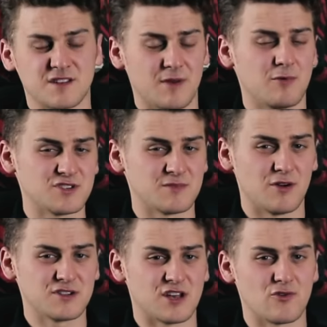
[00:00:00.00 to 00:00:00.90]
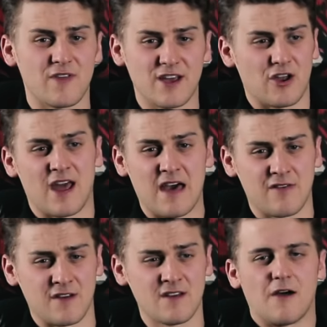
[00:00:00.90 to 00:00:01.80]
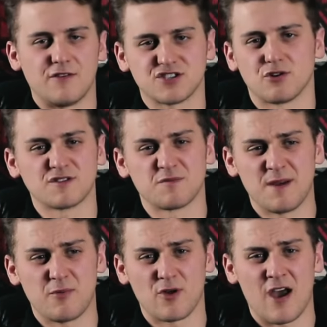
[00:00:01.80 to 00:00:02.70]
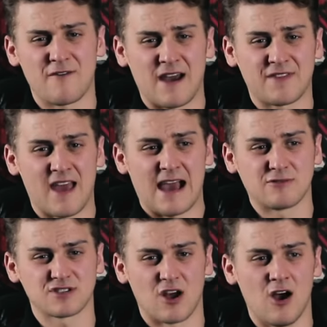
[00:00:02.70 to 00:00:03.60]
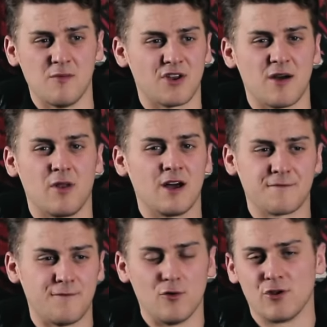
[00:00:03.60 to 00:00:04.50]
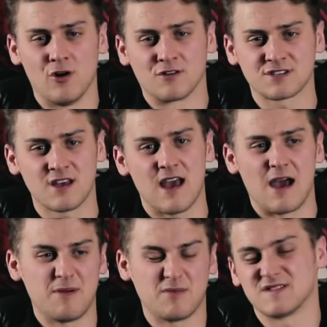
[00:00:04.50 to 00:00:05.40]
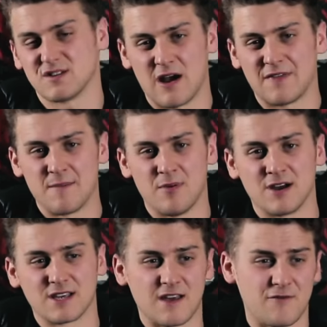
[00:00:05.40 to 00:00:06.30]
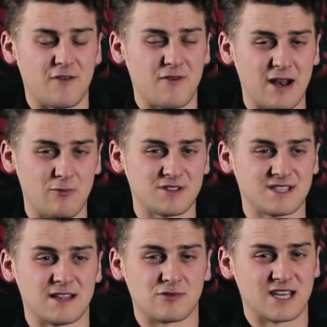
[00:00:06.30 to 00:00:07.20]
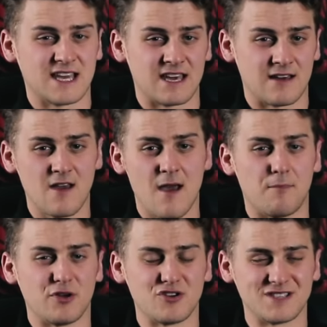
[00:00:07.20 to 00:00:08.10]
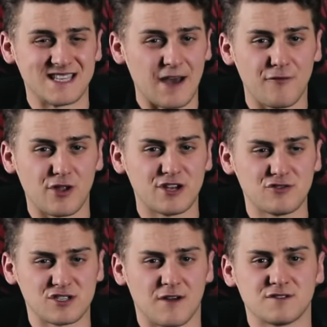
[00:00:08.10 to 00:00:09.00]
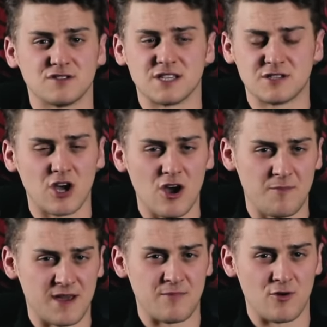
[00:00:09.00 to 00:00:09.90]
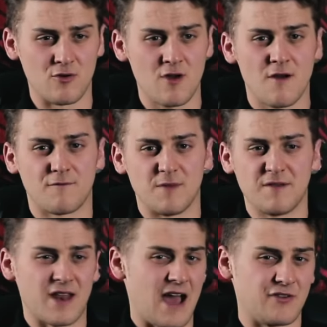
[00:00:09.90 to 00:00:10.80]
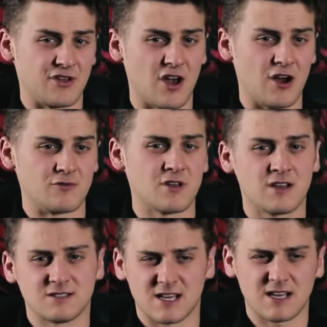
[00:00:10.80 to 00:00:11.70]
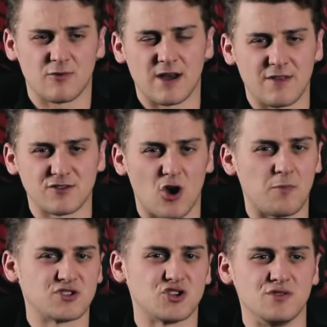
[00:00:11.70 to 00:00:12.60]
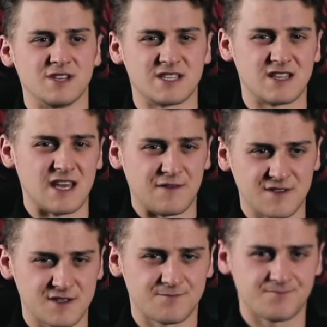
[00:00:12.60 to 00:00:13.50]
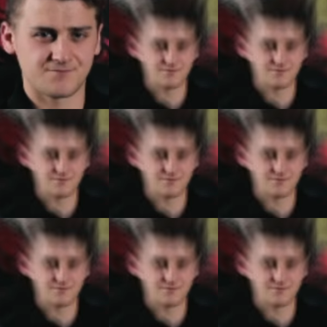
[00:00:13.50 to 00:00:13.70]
If somebody wants your motorcycle, they're going to have it. I've heard stories from people that have had their house armoured up like Fort Knox and people have still had their bike. If they really want it, they'll take it. But you can definitely do stuff to deter people from even having a go. Take away those opportunist thieves.